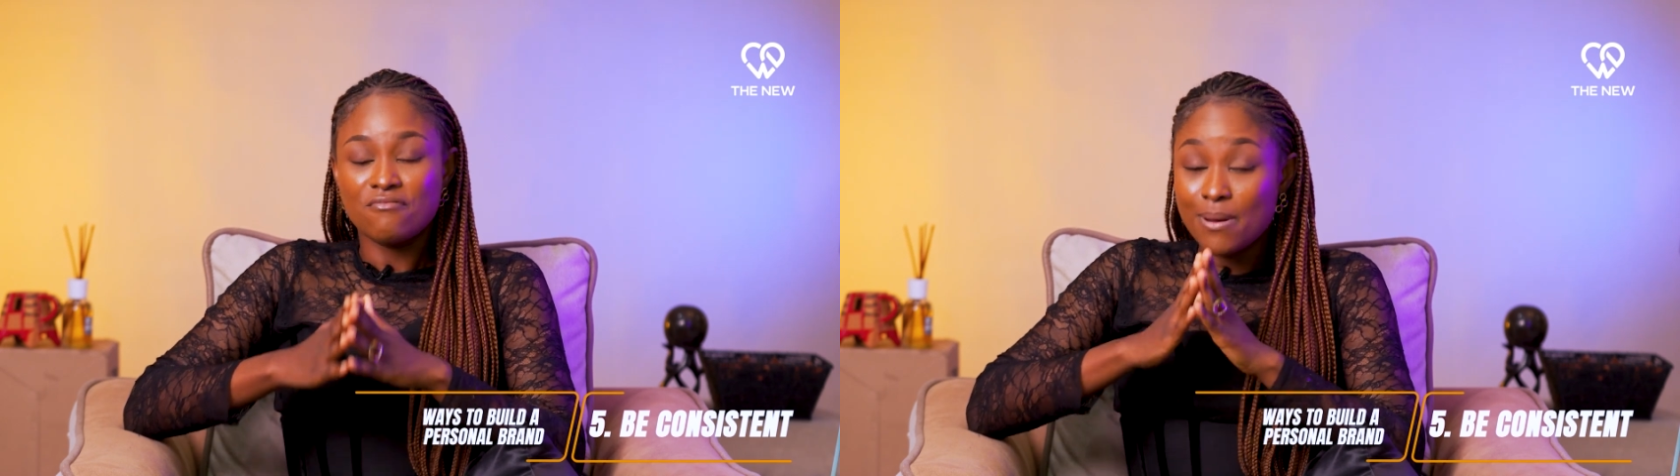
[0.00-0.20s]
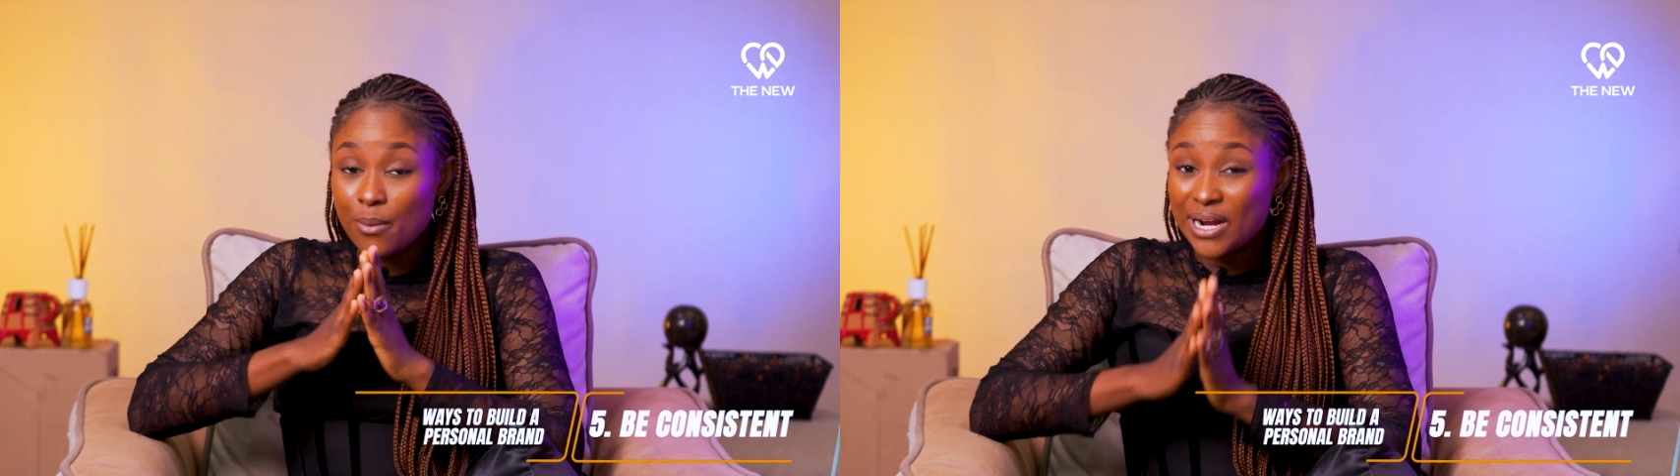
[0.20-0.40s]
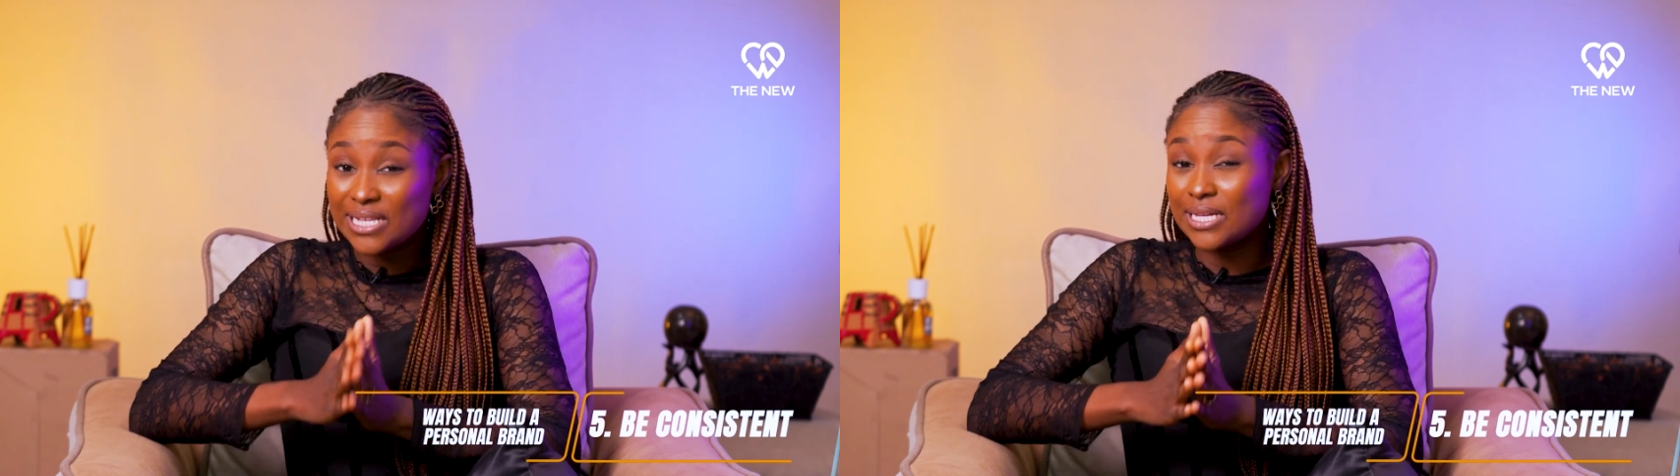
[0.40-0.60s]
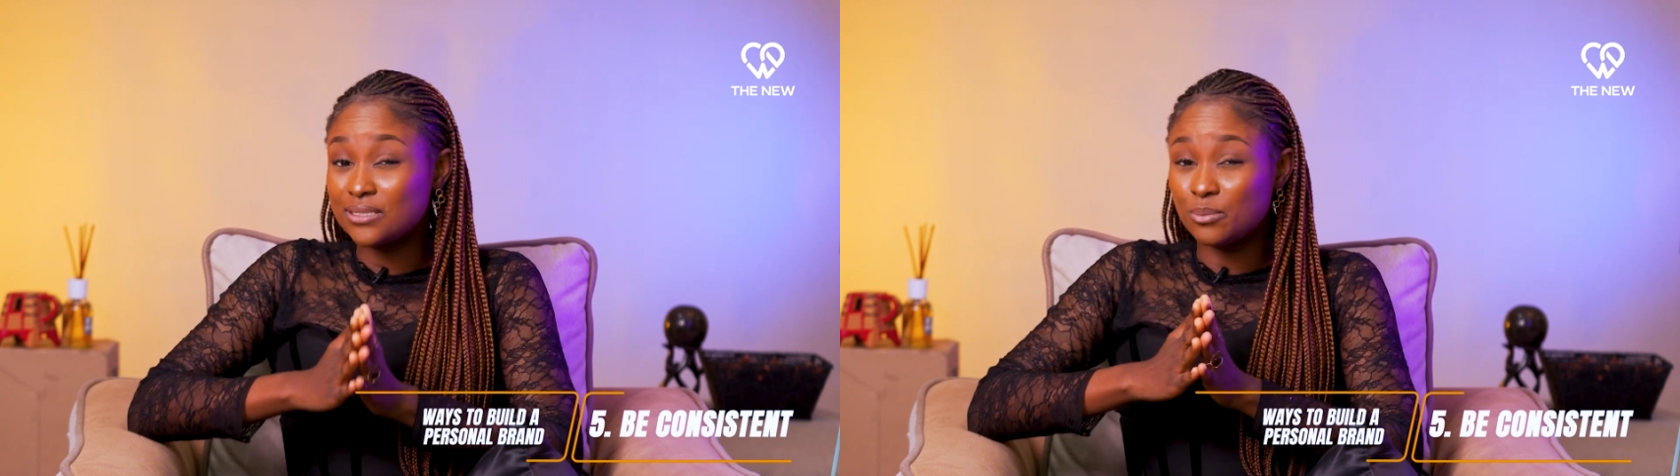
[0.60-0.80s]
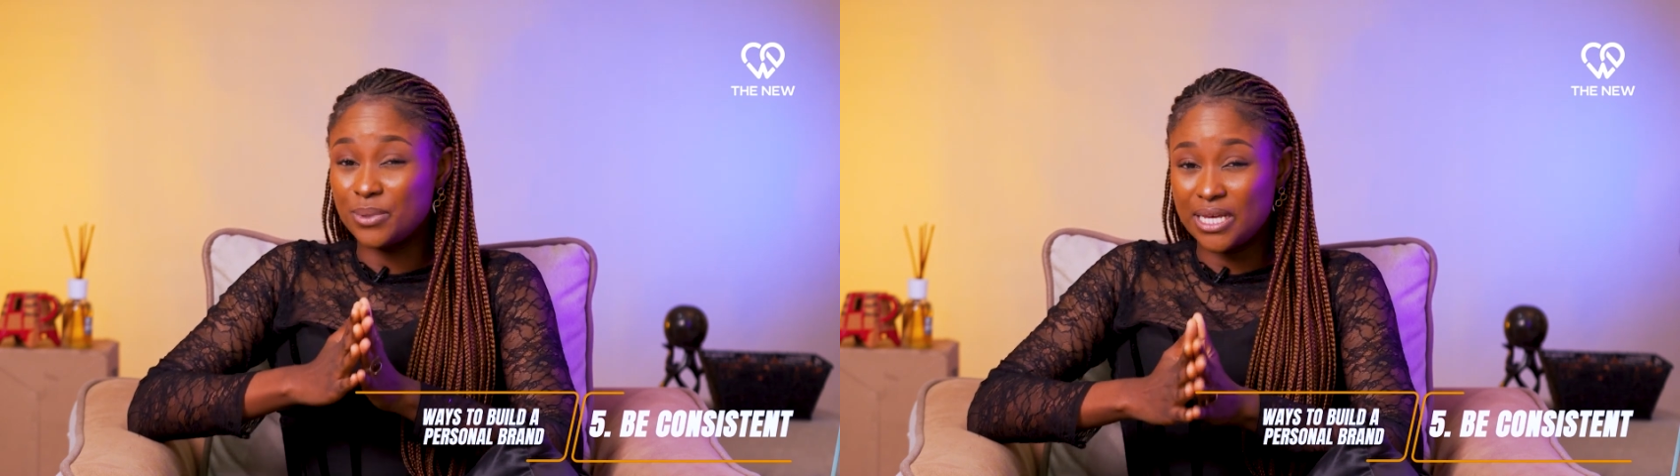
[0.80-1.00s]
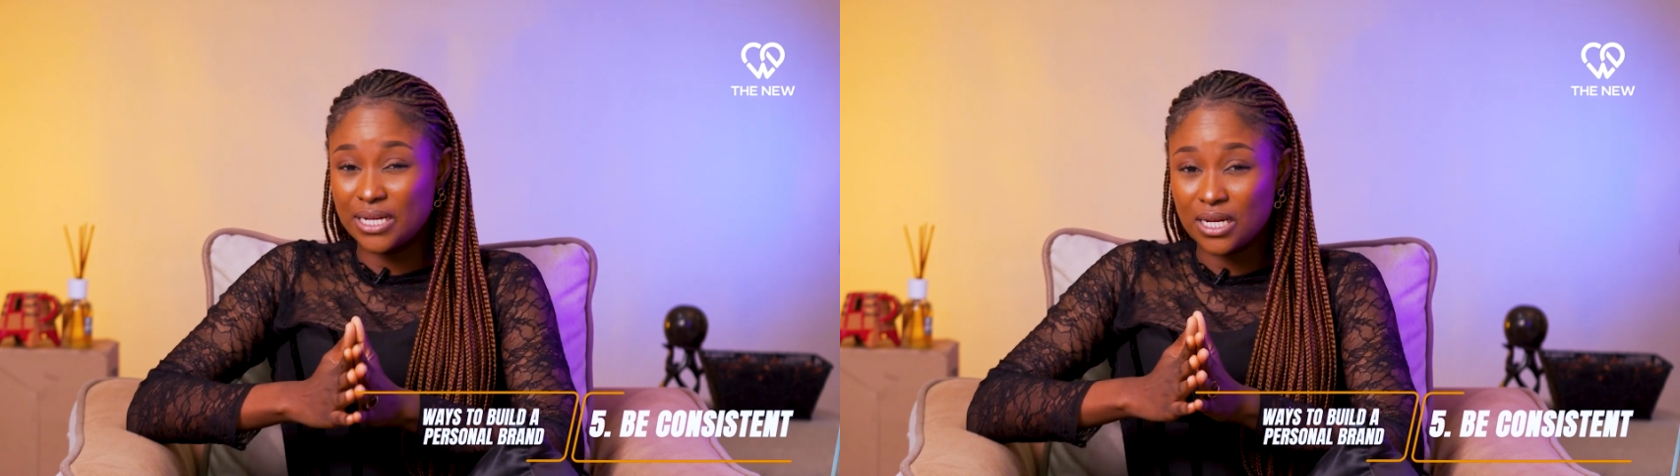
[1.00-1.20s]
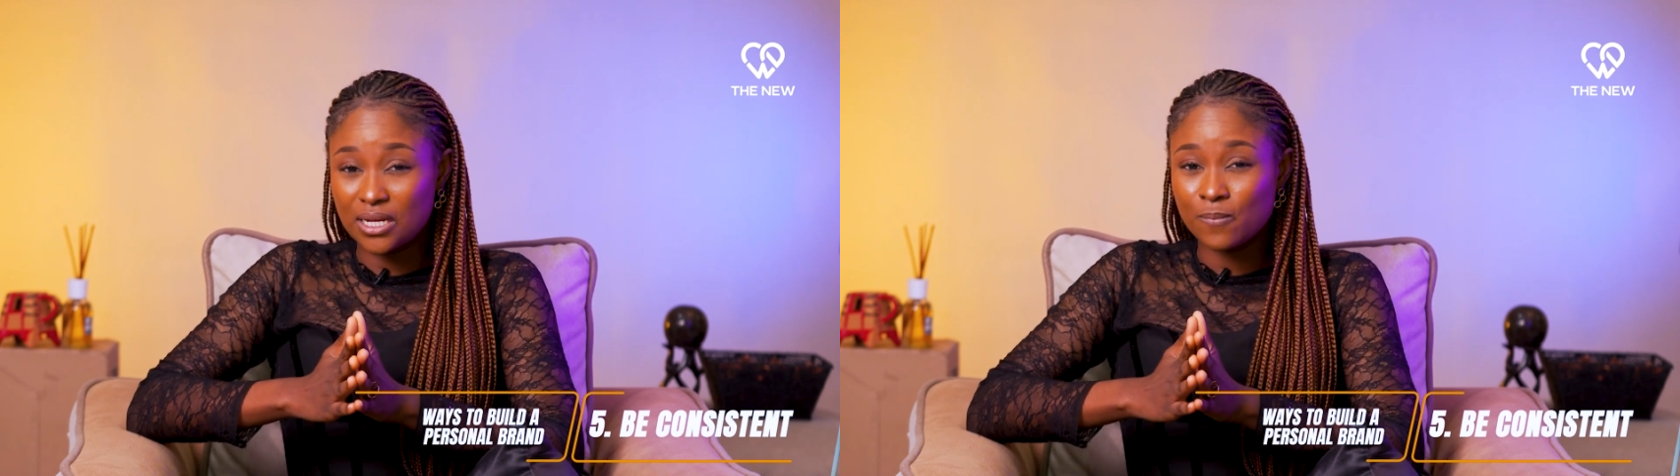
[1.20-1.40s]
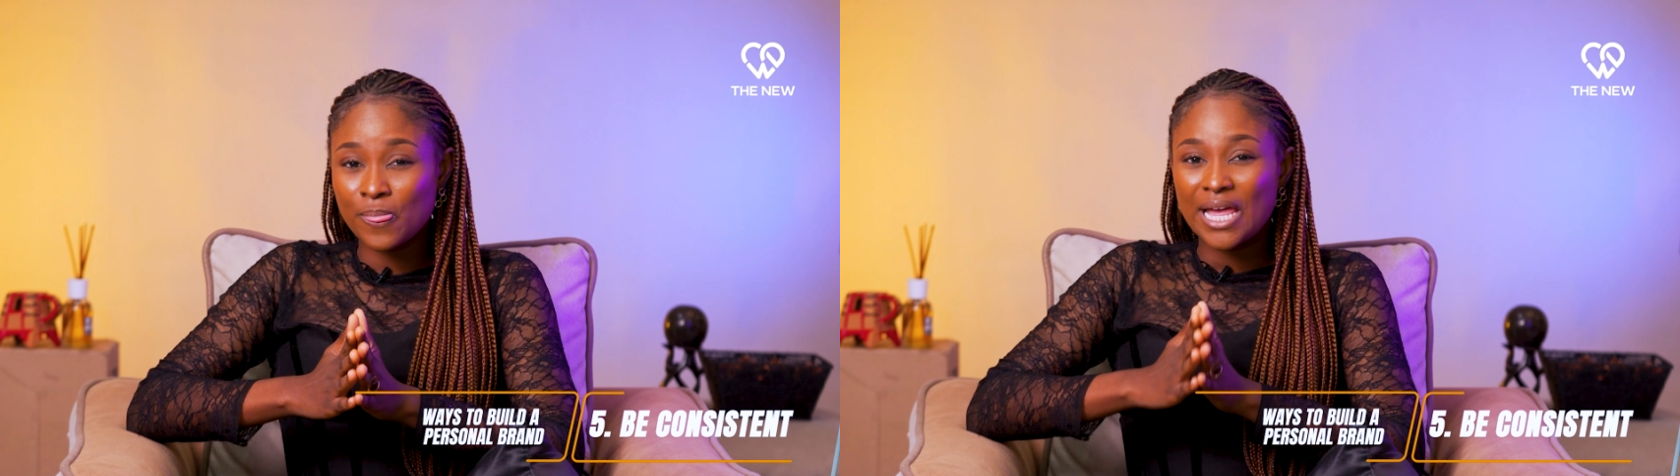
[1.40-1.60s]
Remember what I said in the
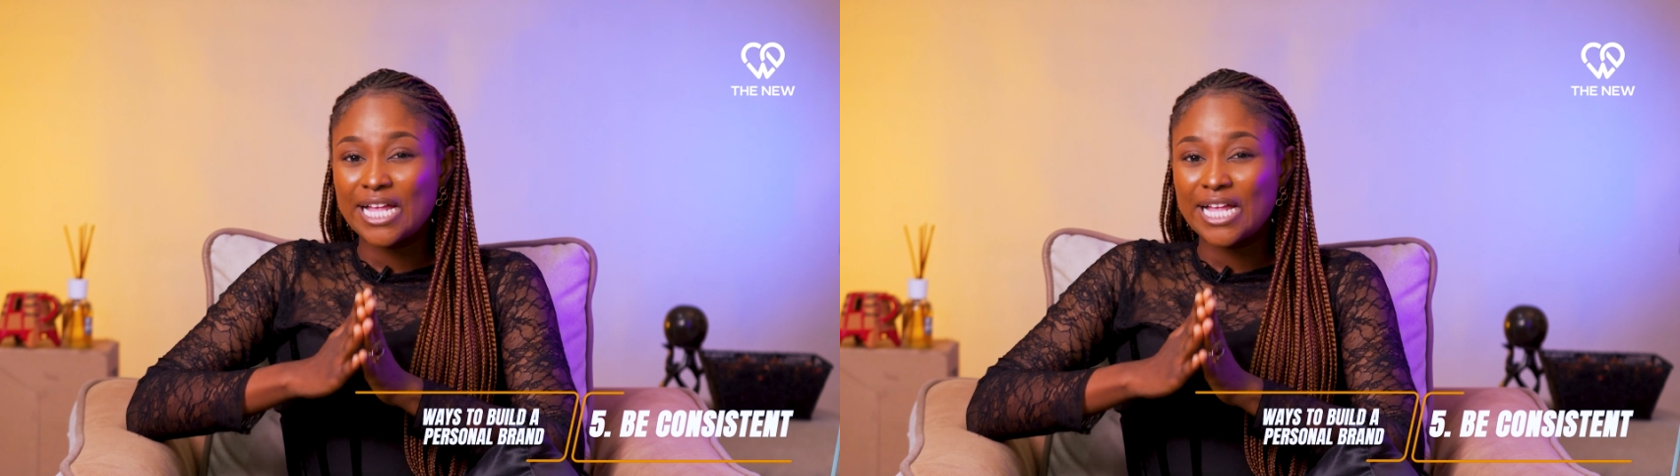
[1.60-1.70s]
beginning?